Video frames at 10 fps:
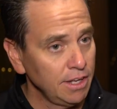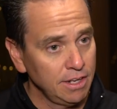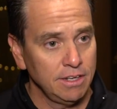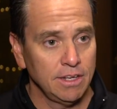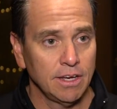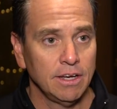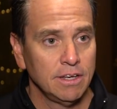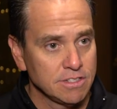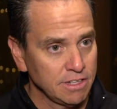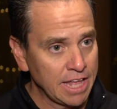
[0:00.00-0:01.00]
India,
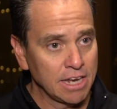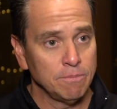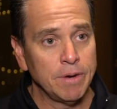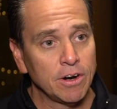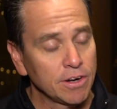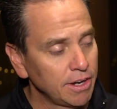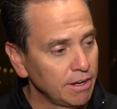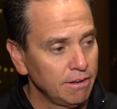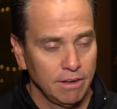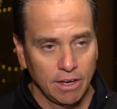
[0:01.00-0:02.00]
Latin
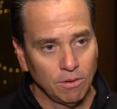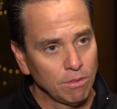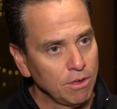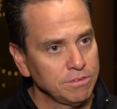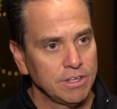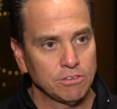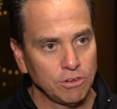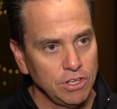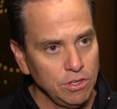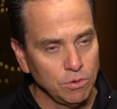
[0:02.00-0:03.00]
America, you know, those things
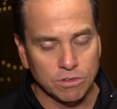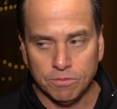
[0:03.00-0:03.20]
are huge.